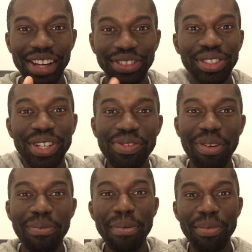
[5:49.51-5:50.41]
if you can
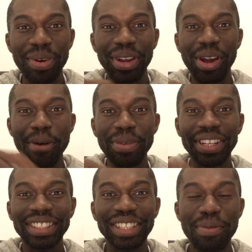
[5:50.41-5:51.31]
remember it, comment
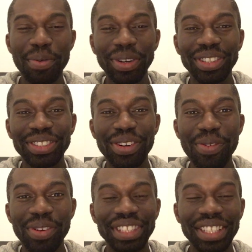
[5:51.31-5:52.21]
and tell me what the song was.